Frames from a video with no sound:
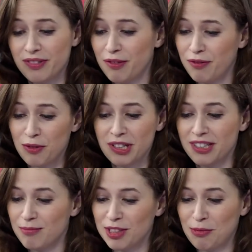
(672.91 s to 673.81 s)
If you
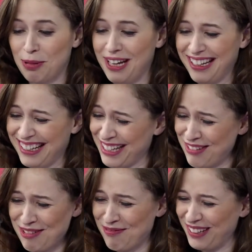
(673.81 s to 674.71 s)
need me to
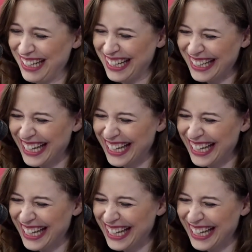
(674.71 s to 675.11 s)
play.